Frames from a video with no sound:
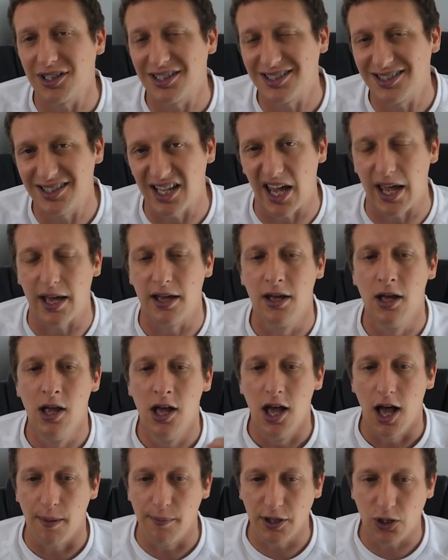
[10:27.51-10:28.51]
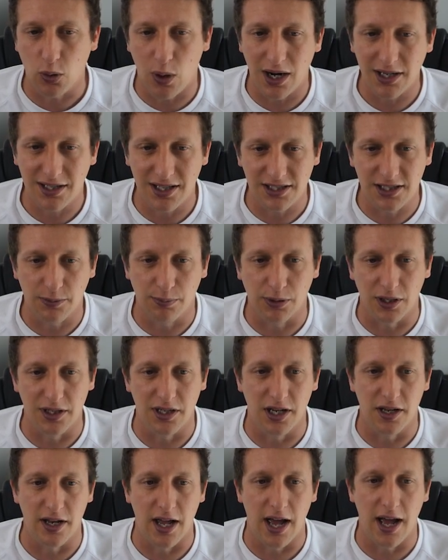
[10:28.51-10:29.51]
sit and be quite disciplined
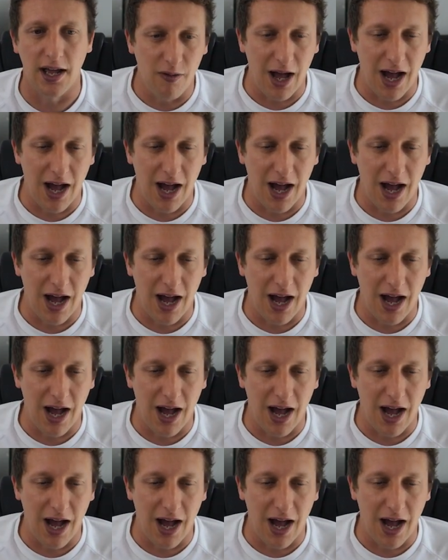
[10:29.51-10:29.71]
in there.